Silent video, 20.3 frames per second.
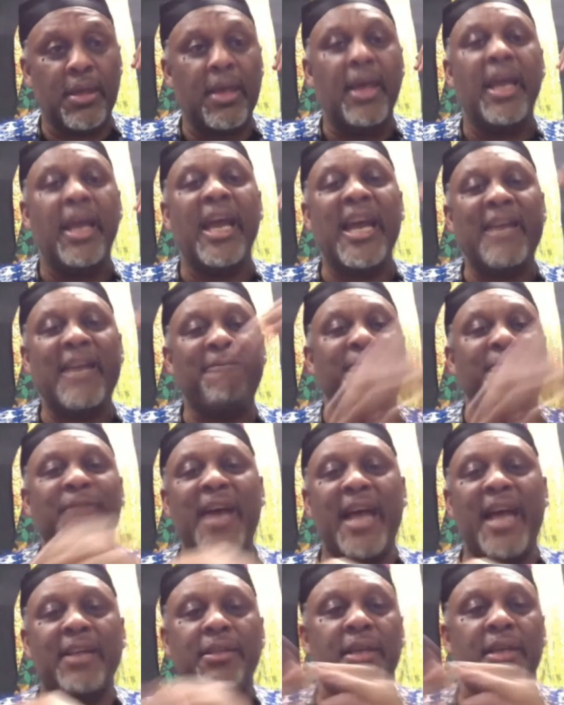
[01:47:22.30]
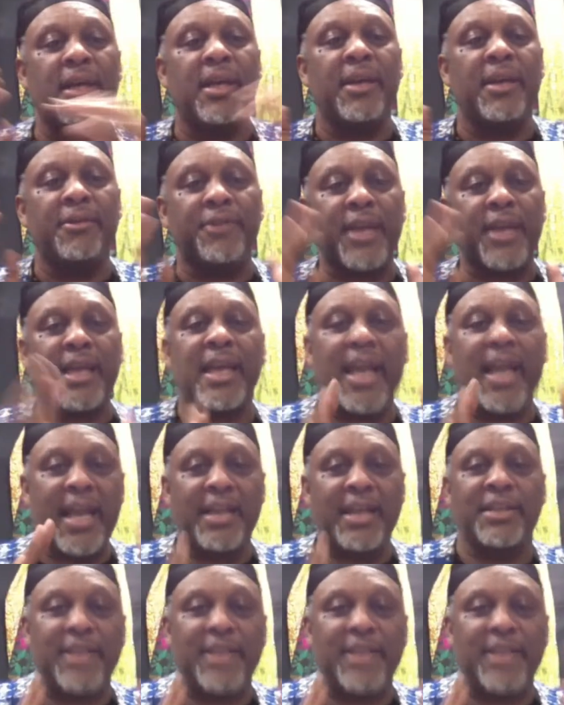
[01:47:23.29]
In fact, they hate